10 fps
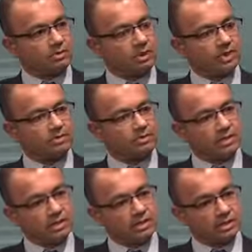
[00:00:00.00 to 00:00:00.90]
One is
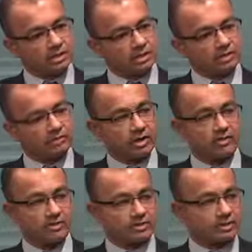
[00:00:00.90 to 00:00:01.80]
being aware
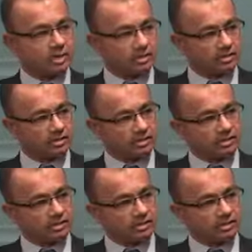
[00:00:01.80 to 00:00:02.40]
of the sun,